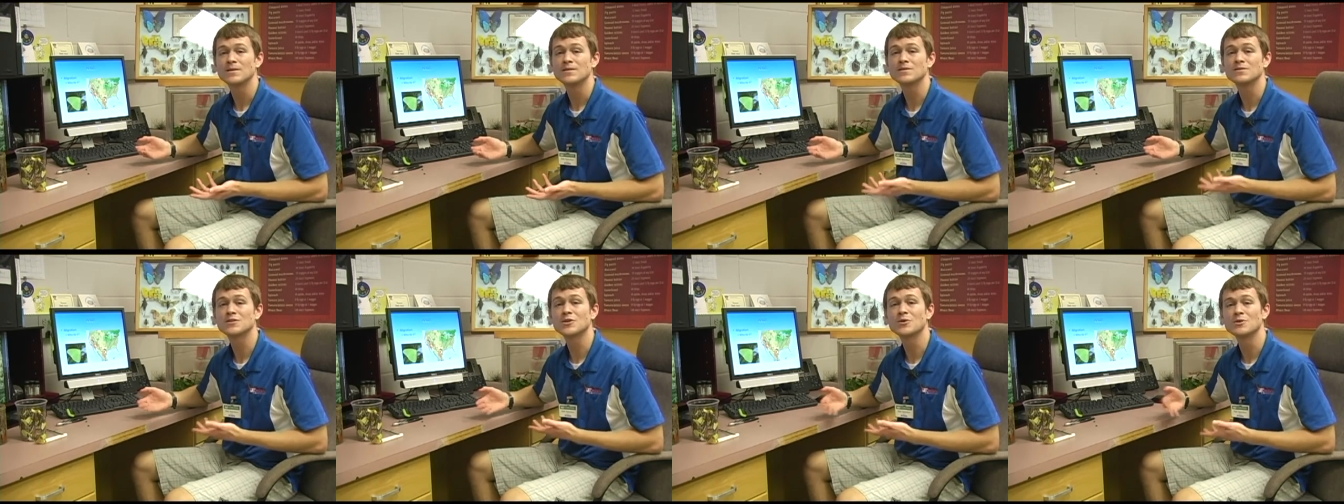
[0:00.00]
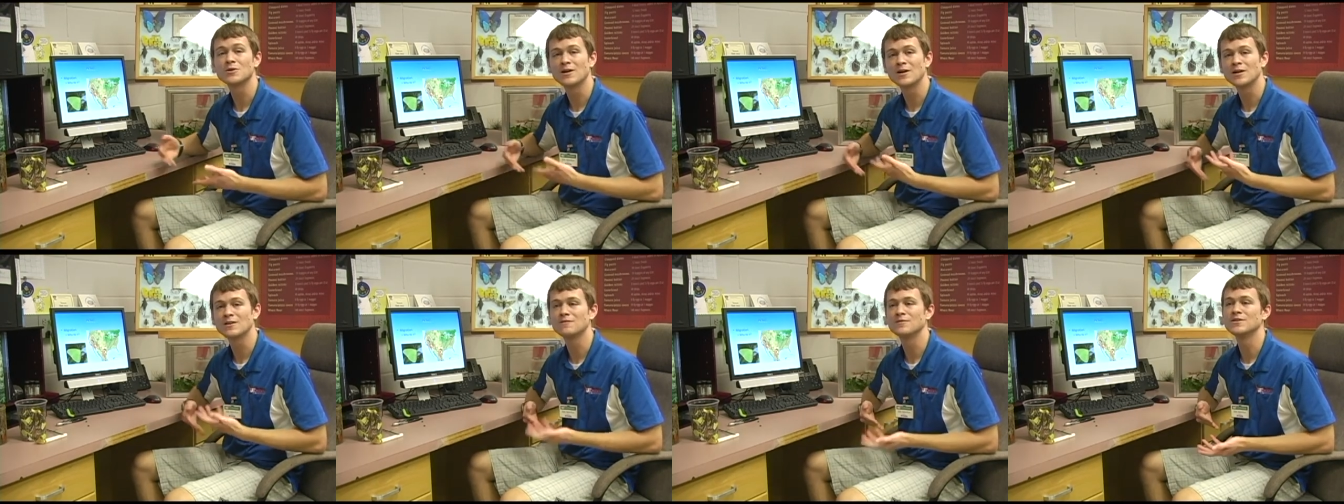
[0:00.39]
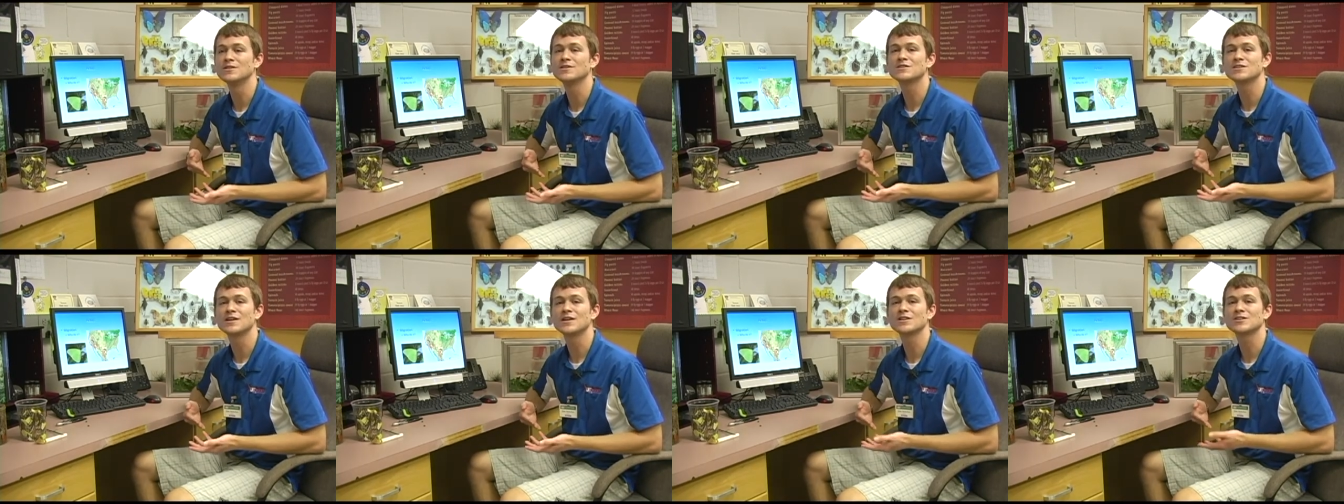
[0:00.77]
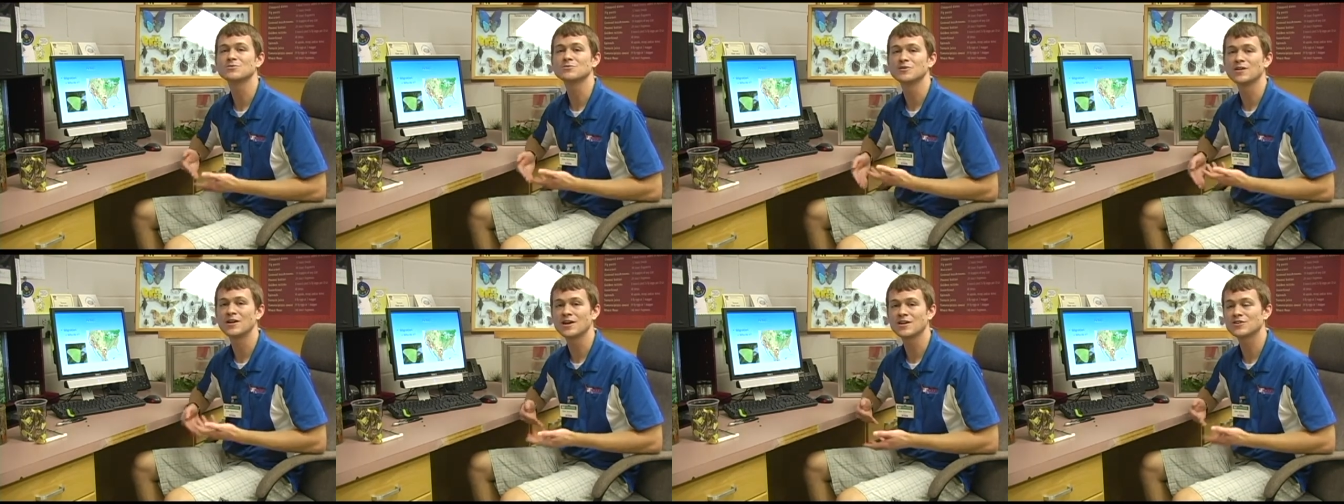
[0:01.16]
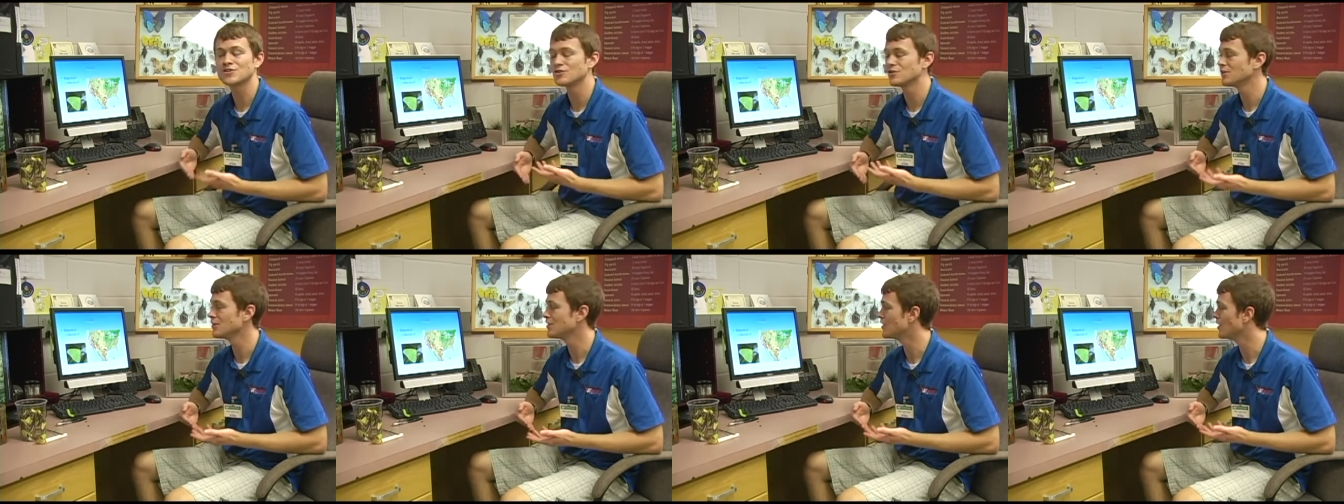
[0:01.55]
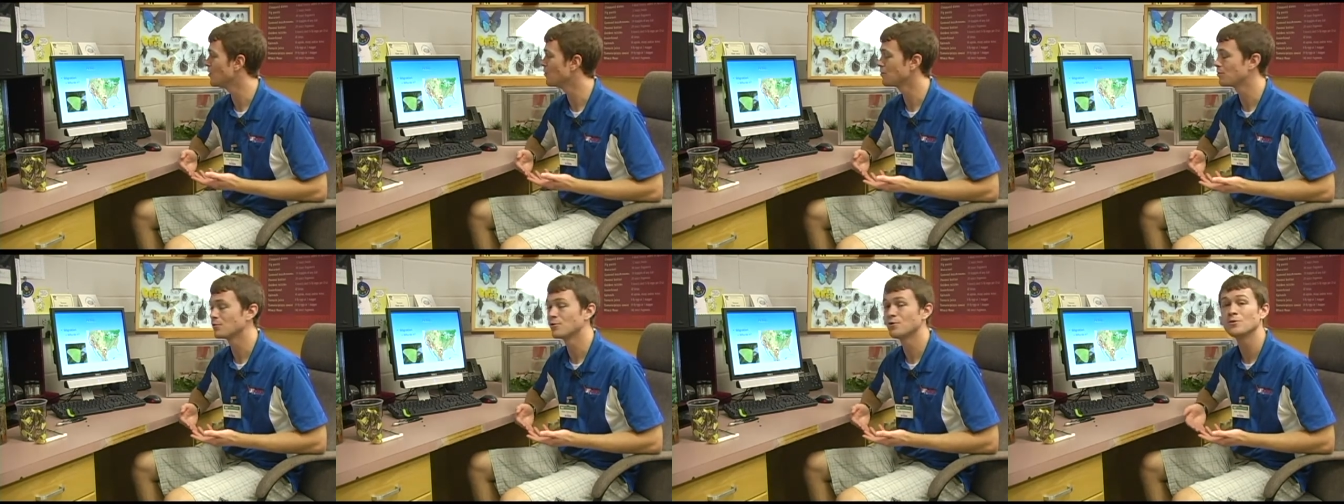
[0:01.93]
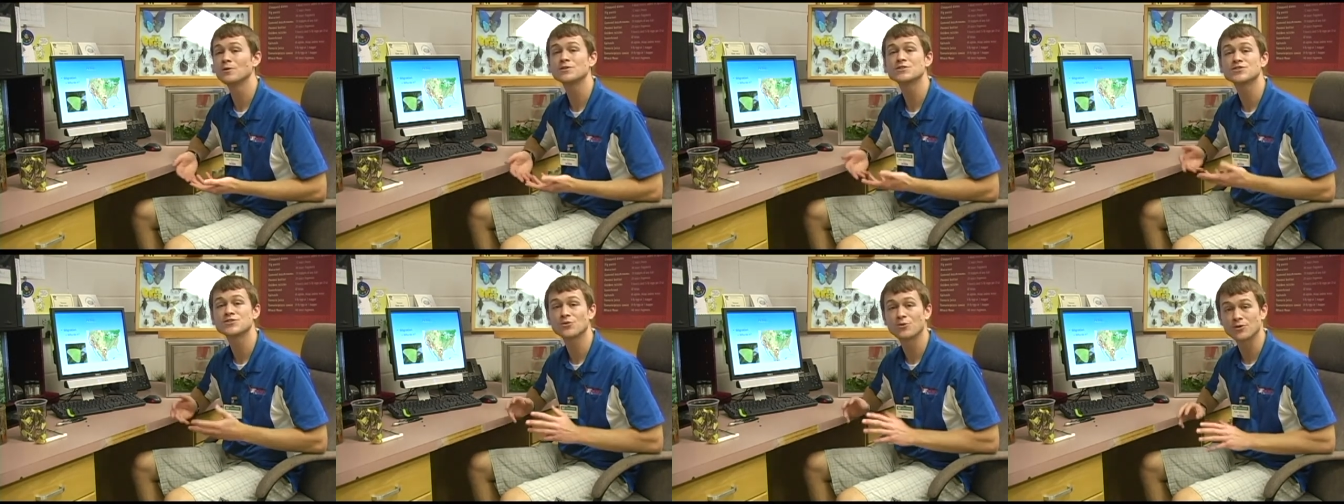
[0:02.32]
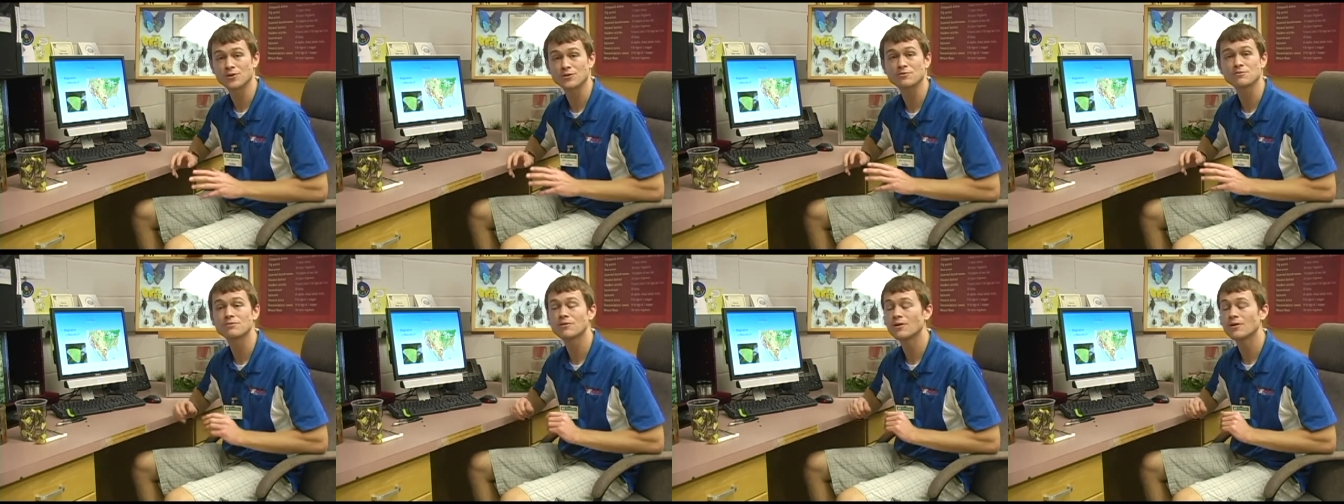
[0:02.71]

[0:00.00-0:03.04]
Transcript: And so a lot of insects will actually go through a sort of